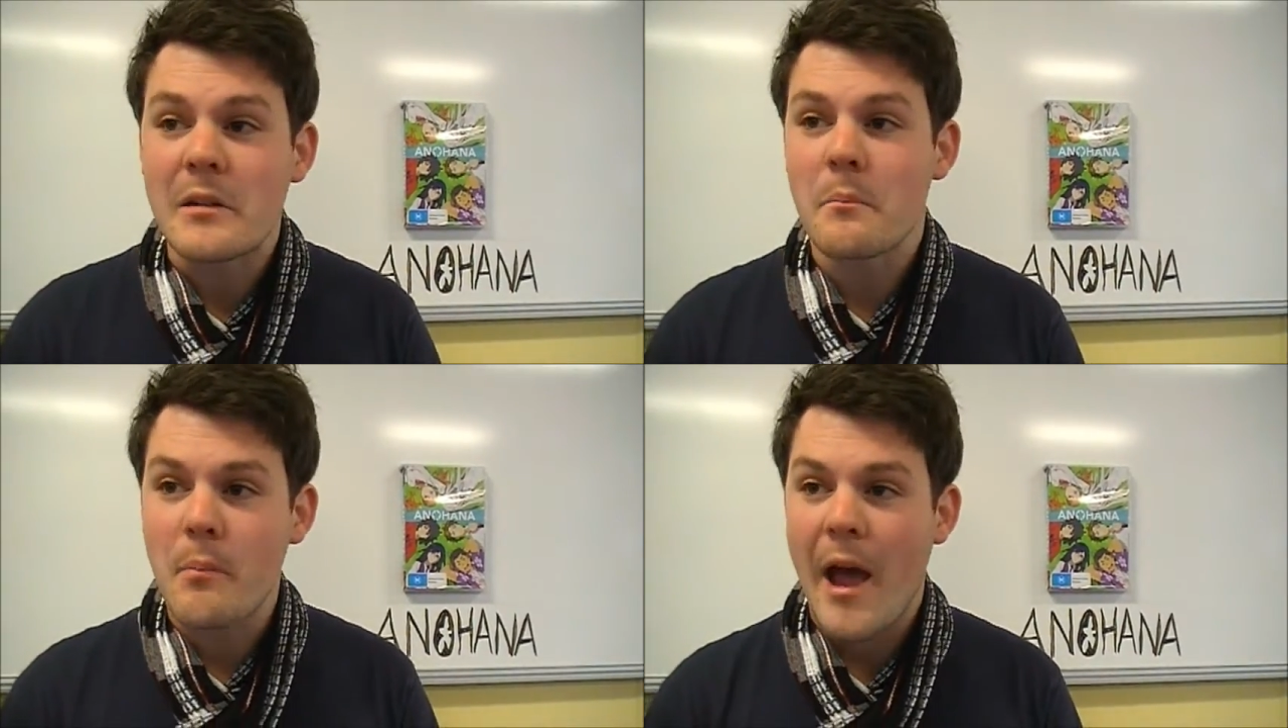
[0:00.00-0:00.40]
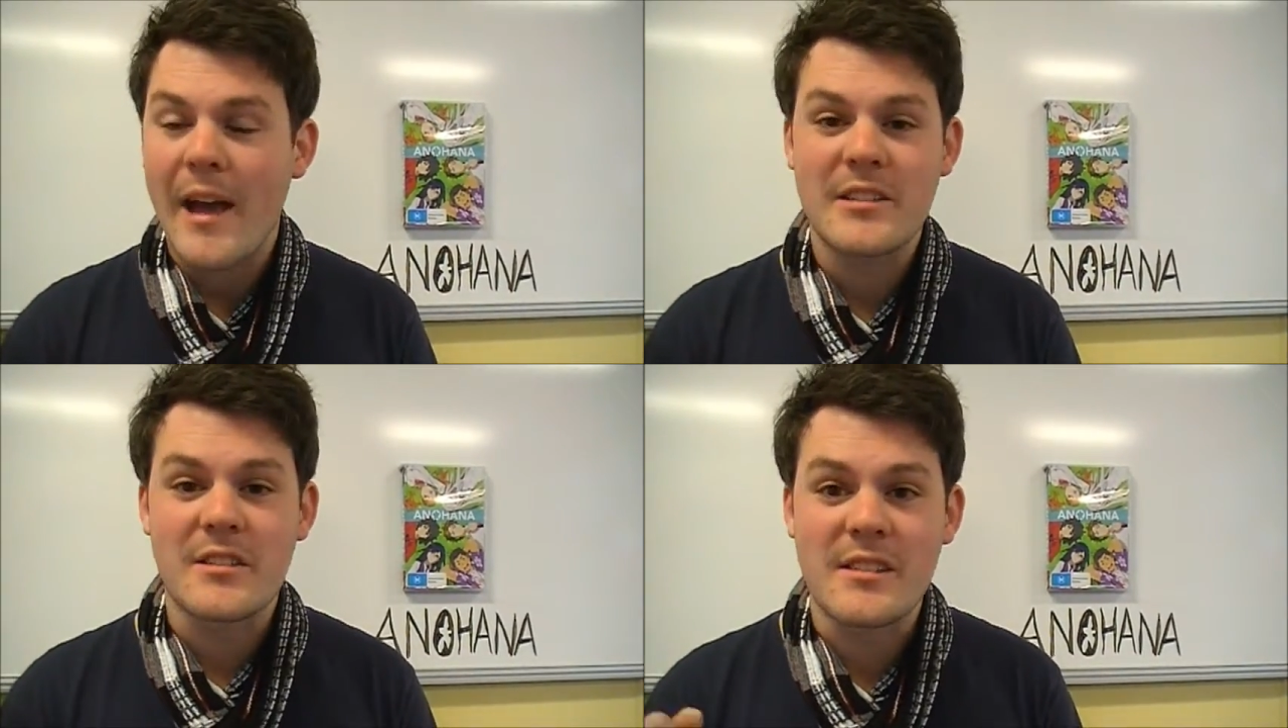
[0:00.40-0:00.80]

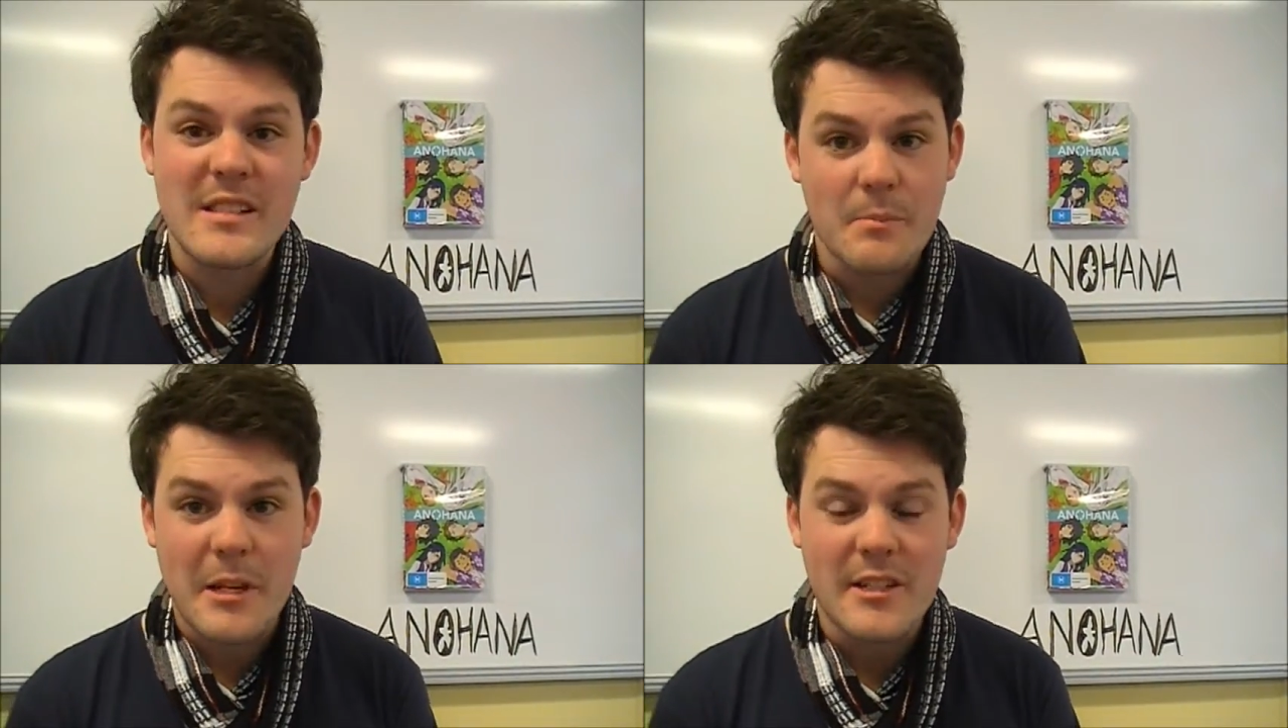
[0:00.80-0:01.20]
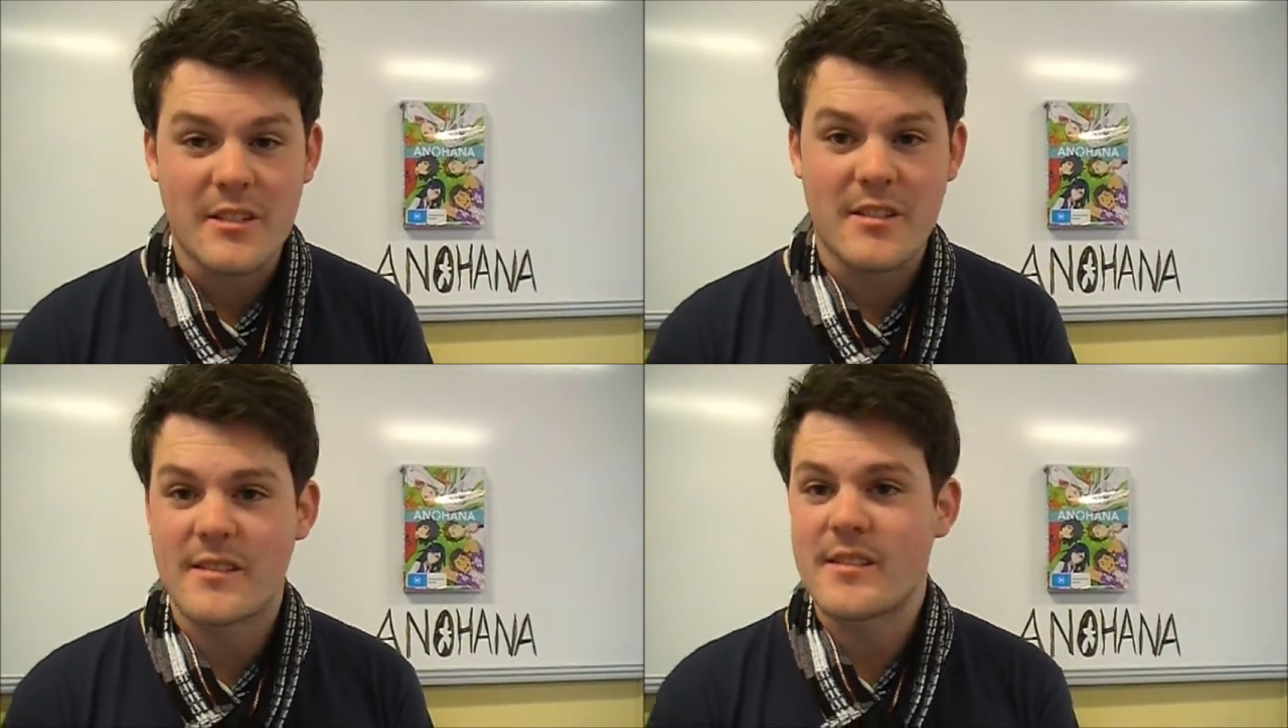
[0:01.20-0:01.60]
impassioned
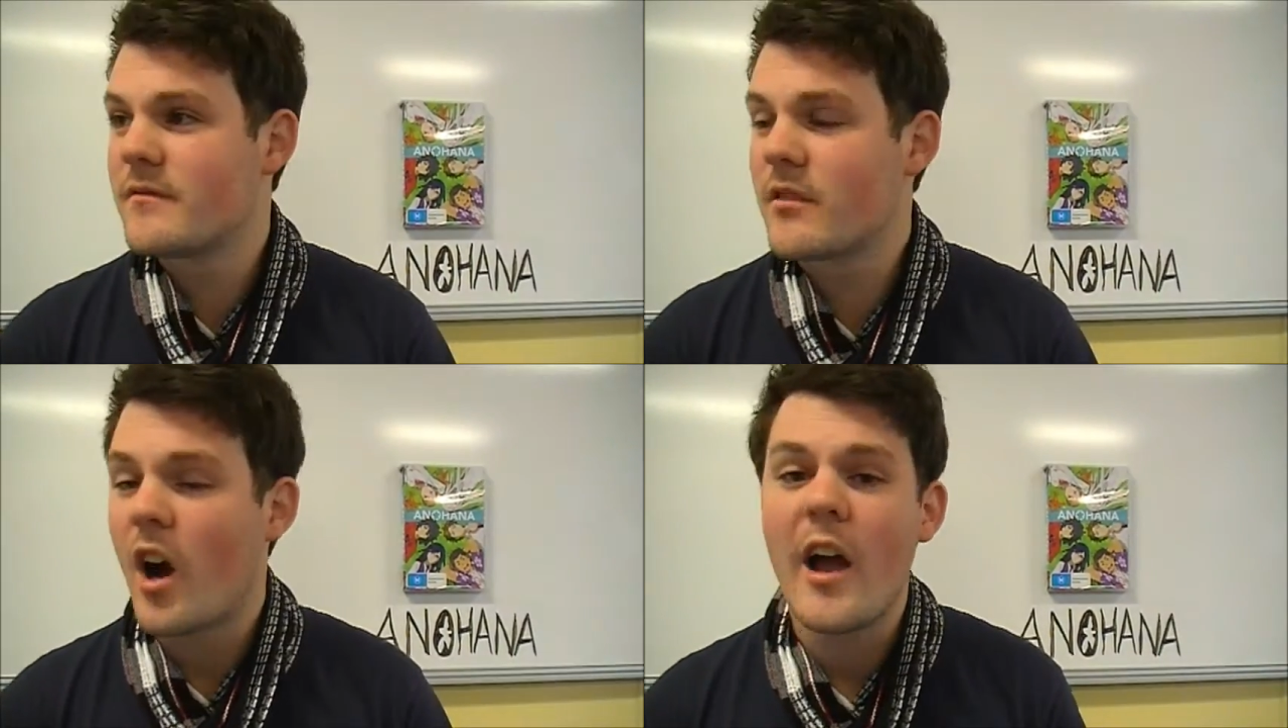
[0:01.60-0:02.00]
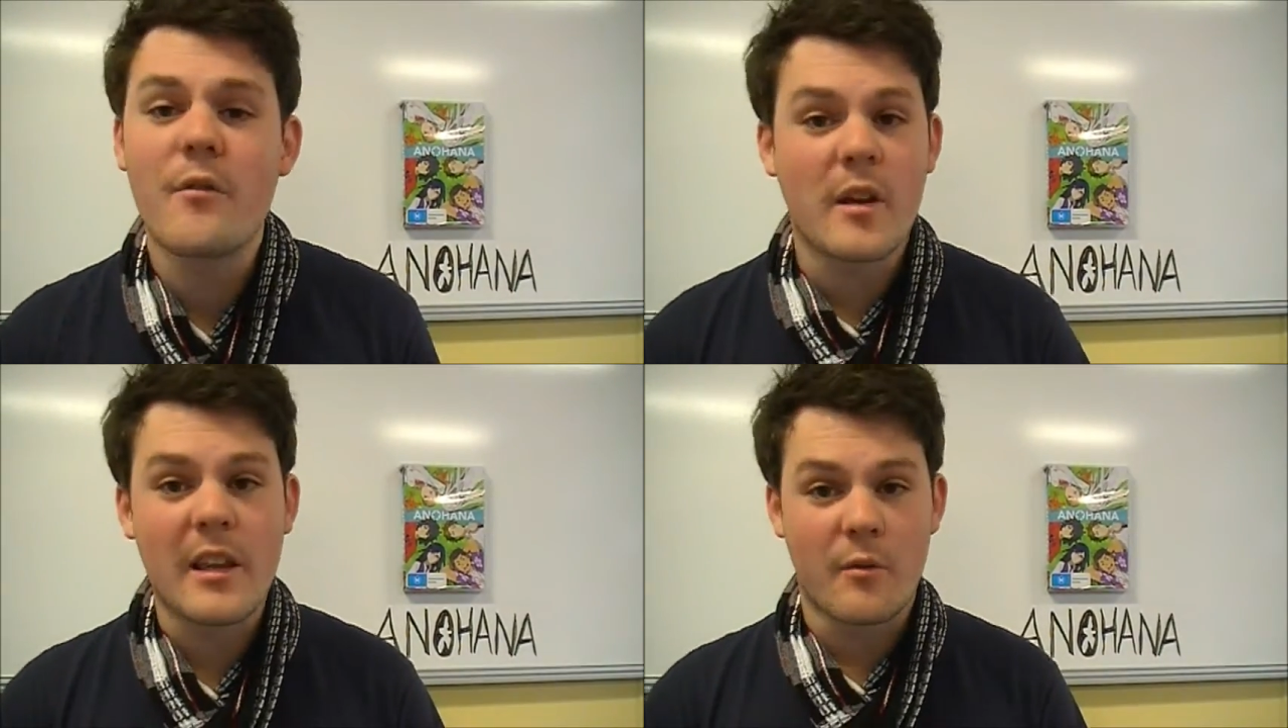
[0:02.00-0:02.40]
speeches. I
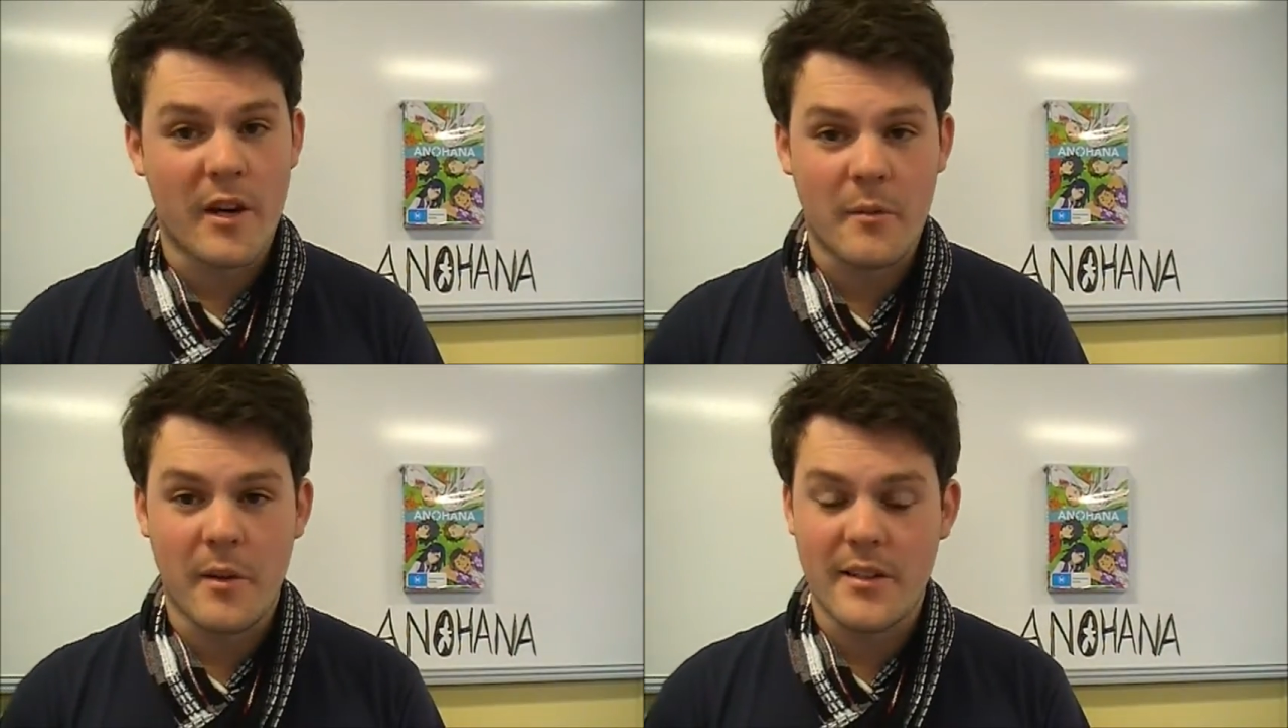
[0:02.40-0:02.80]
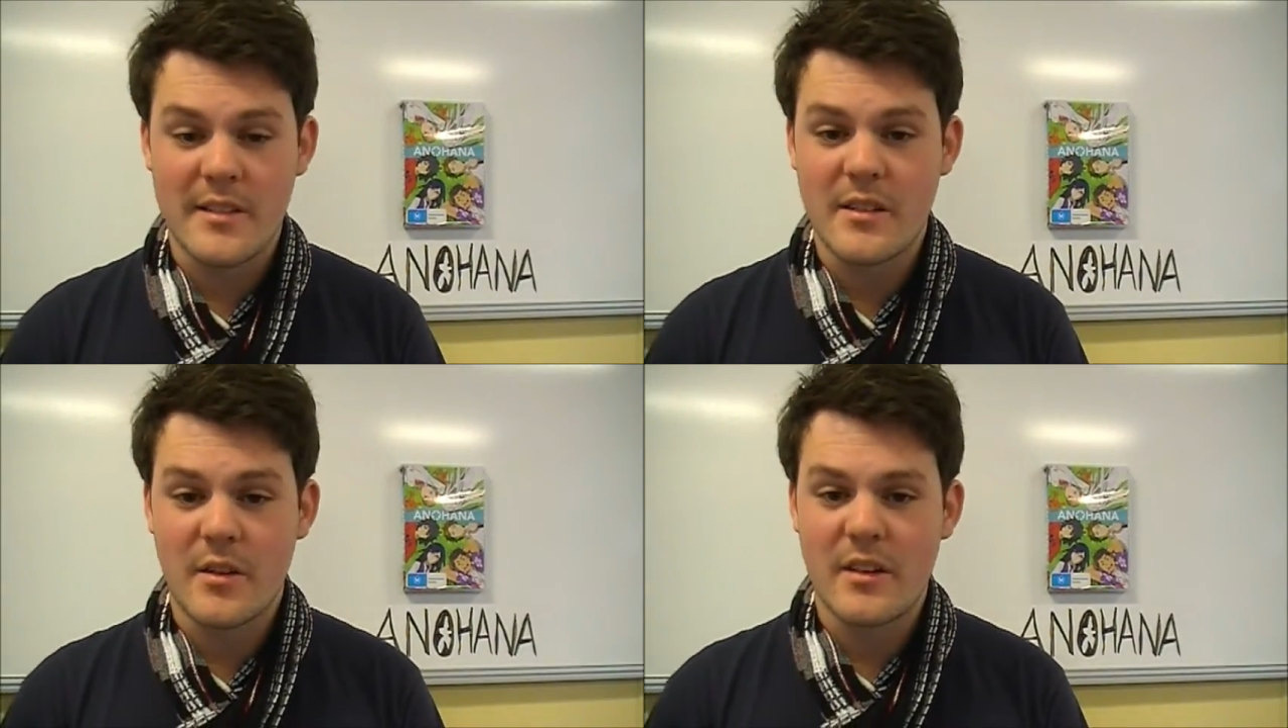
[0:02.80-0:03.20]
really recommend
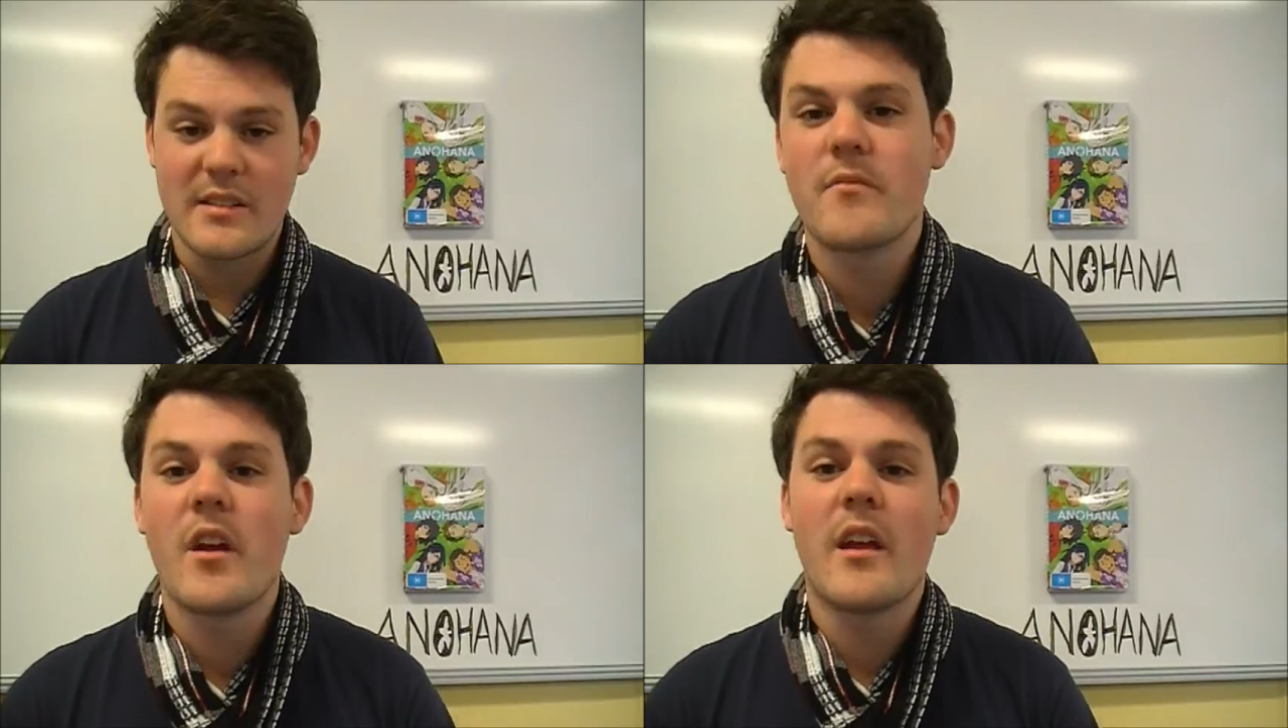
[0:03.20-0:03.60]
this series.